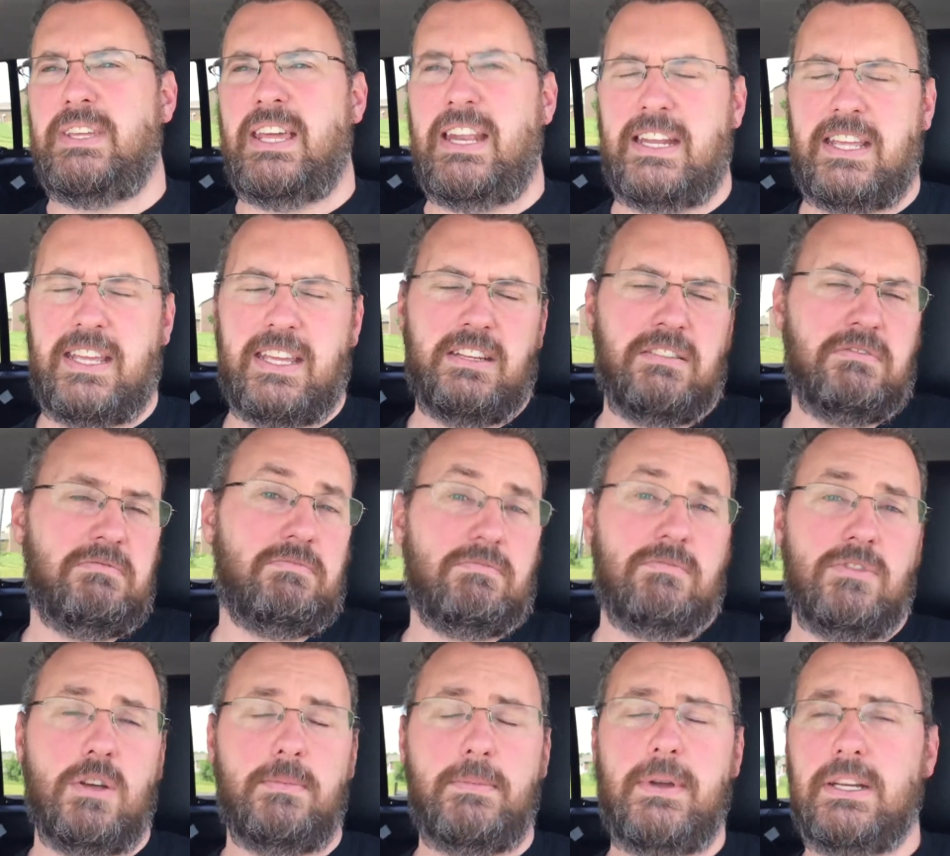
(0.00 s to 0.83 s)
getting
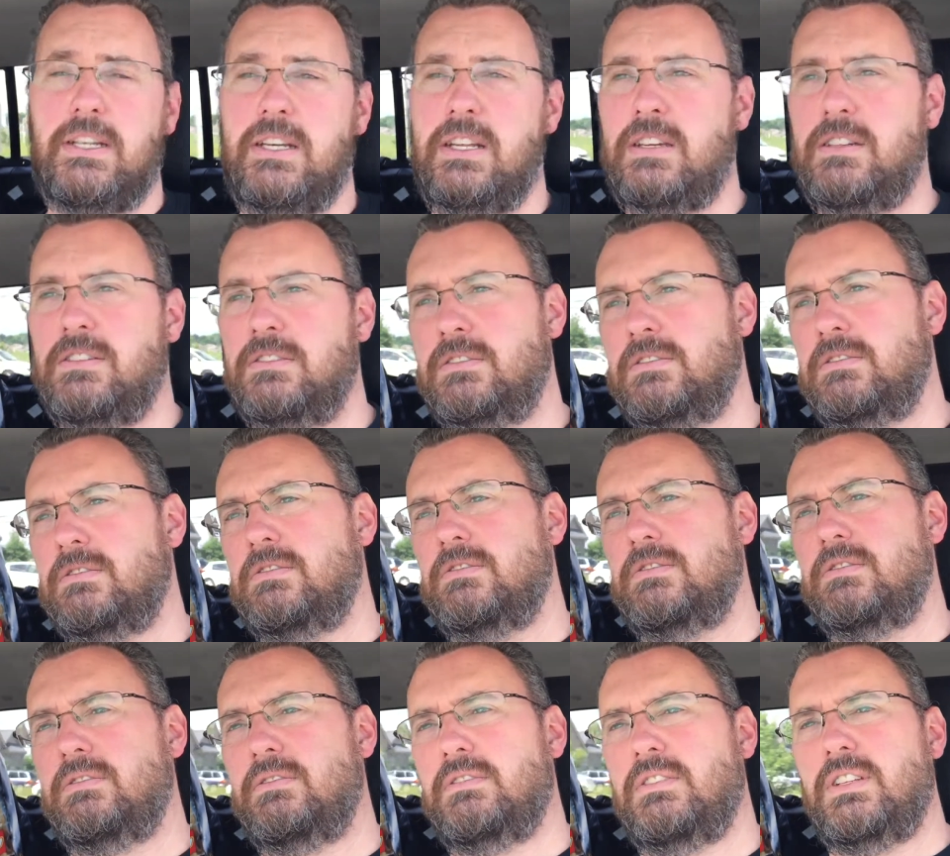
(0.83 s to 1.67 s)
in, no big deal.
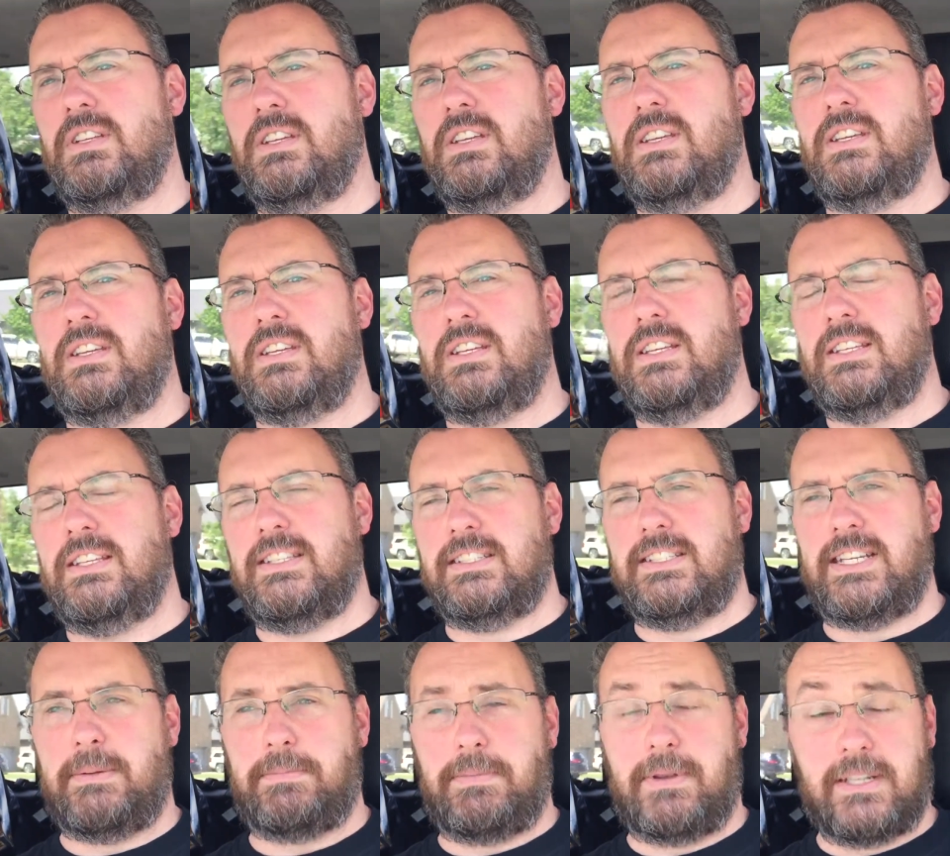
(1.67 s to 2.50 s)

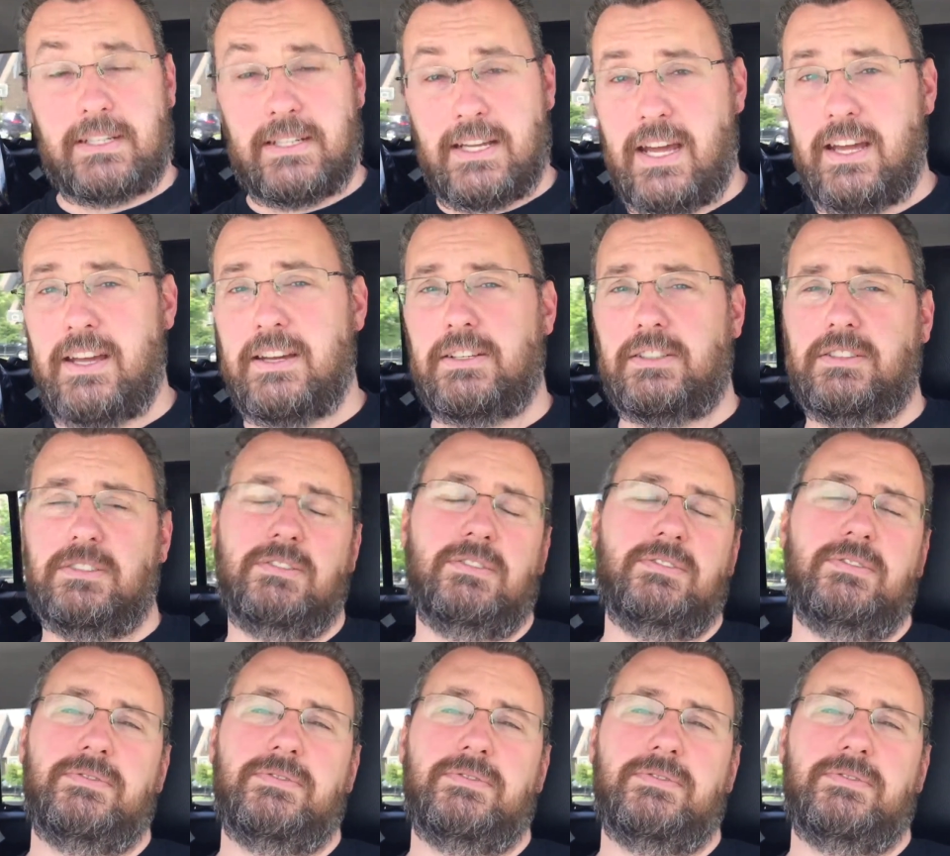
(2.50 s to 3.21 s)
Stepping down.